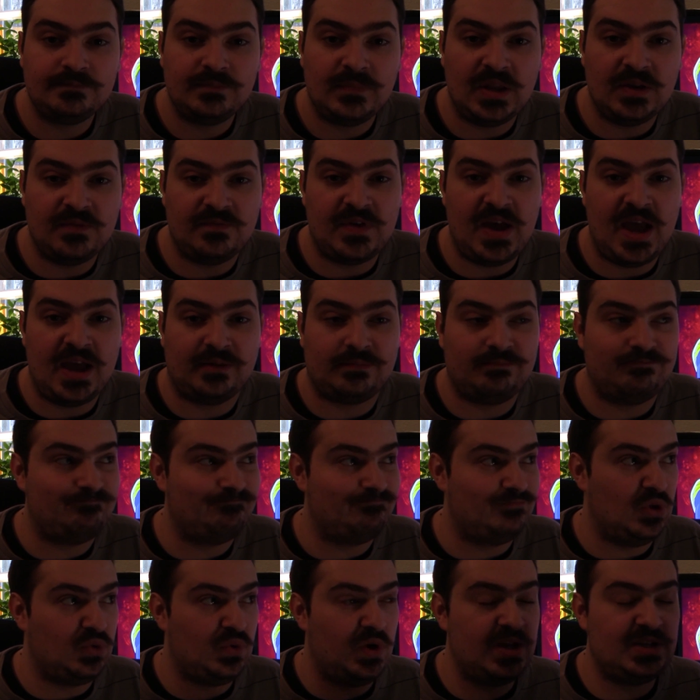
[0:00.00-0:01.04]
In fact,
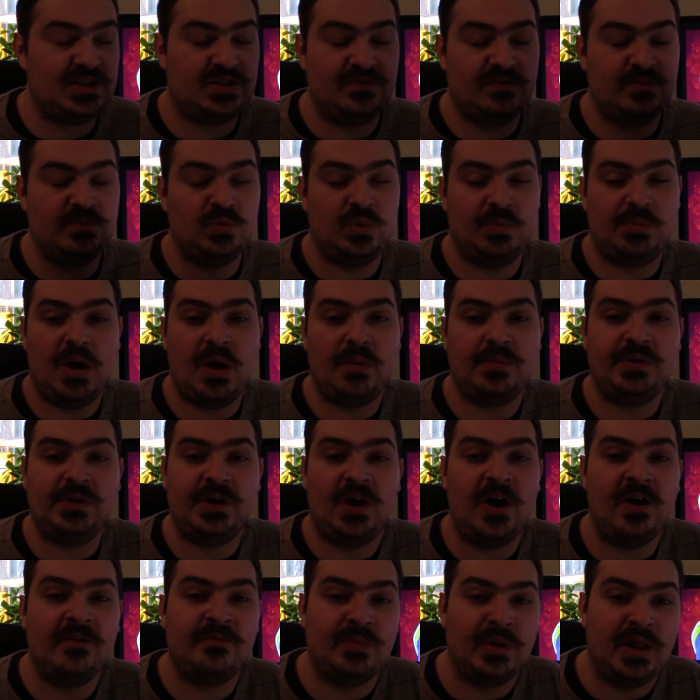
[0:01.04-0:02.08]
the rest of them were probably
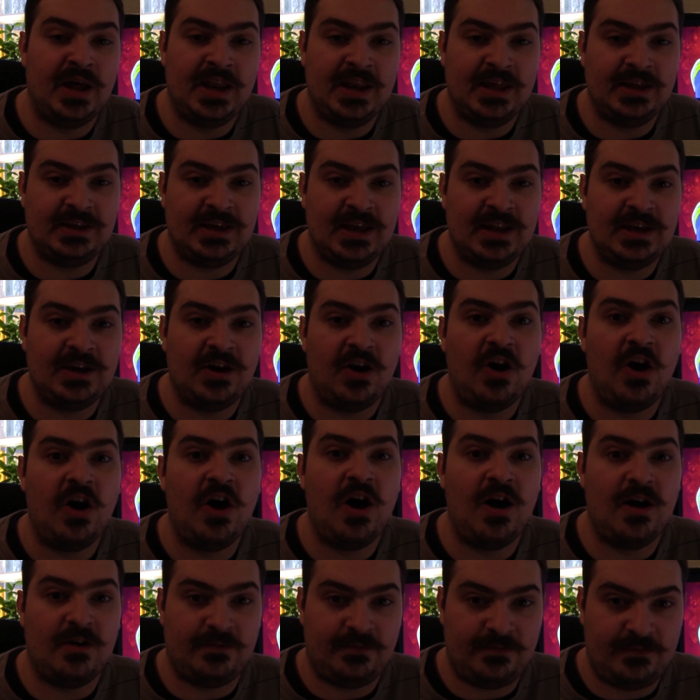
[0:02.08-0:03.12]
off planet, getting
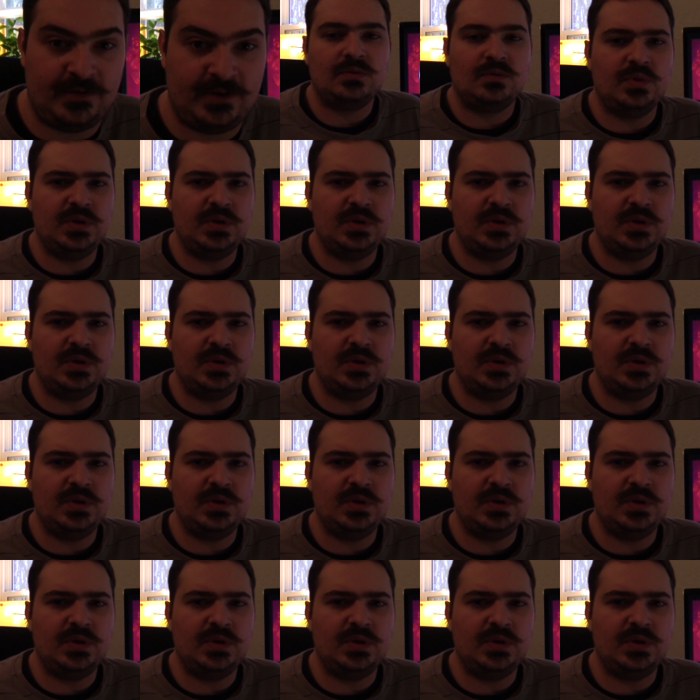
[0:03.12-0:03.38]
offed.